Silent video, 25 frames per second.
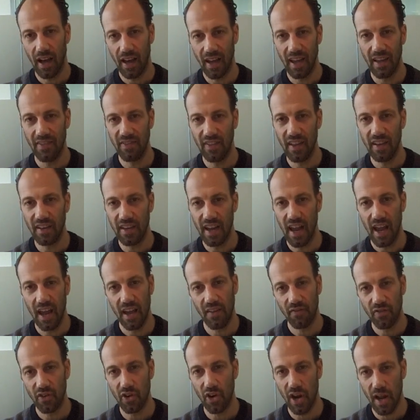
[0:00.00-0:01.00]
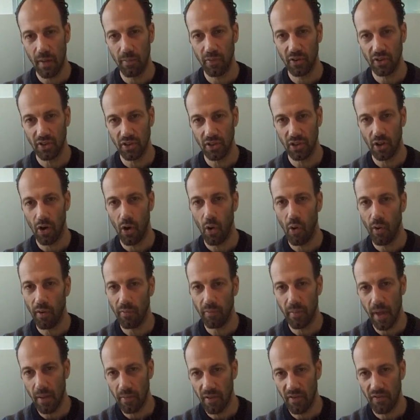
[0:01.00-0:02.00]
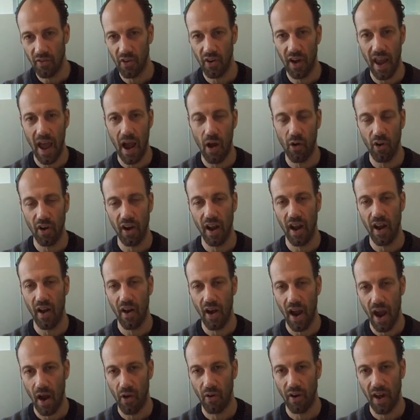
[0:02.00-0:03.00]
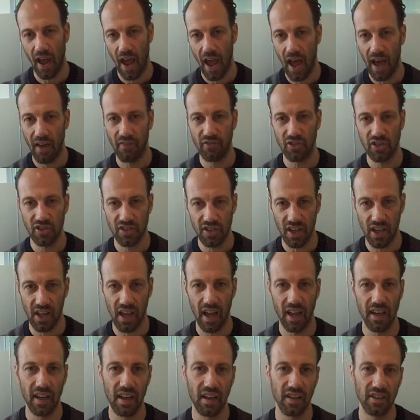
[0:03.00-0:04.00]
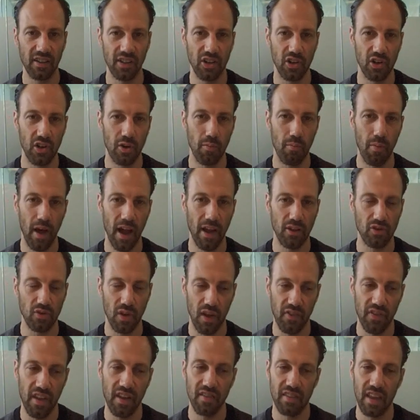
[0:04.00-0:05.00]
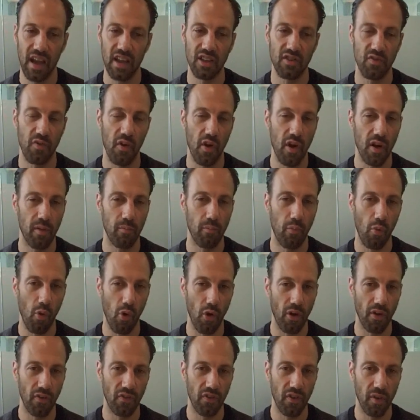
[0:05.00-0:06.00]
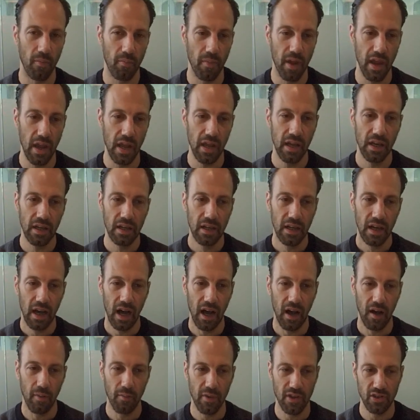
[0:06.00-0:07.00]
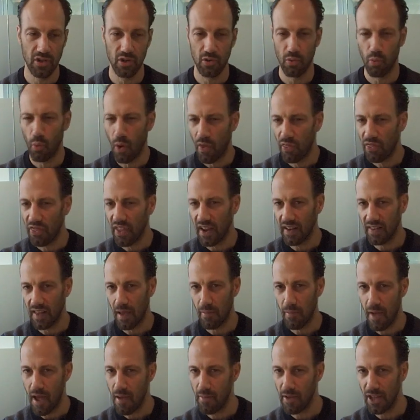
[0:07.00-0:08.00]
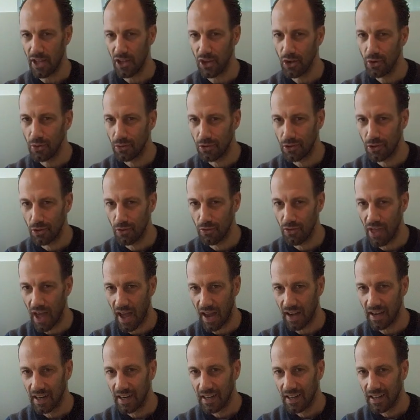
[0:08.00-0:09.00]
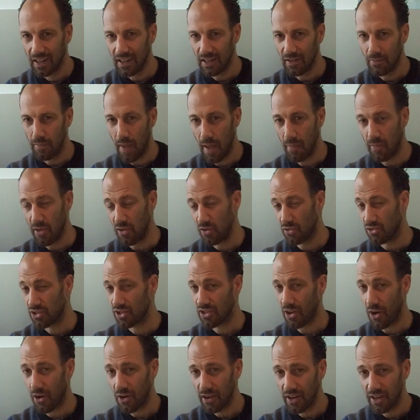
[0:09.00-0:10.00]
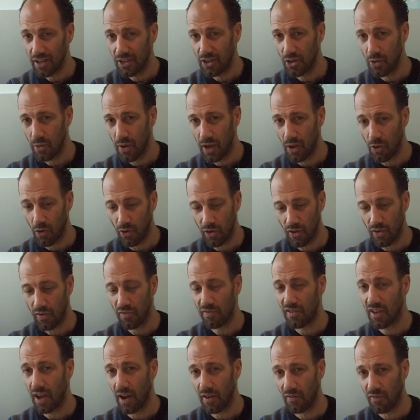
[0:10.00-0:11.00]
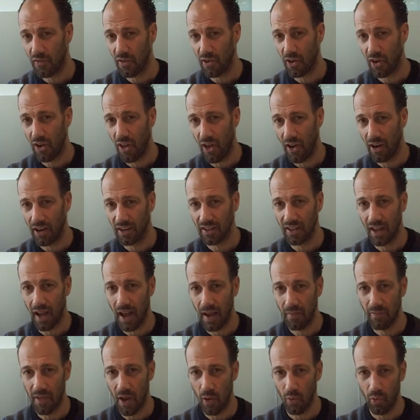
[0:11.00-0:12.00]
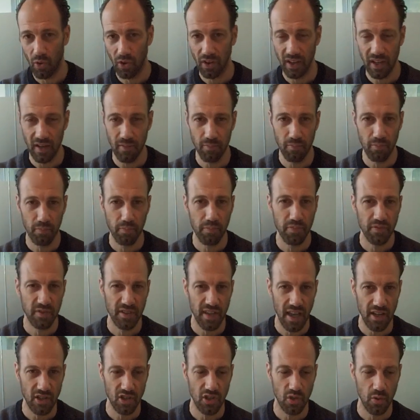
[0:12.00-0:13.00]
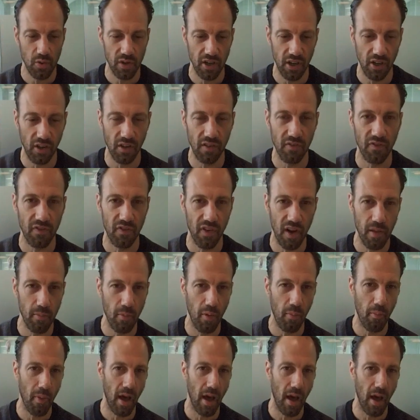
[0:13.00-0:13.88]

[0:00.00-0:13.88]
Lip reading: in the day if you're able to go maybe for an hour and a half just to kind of clear your mind. So I think that's very important to me. Is there one thing that maybe you do that maybe you started doing or you've done for a long time that really sets you in a good frame of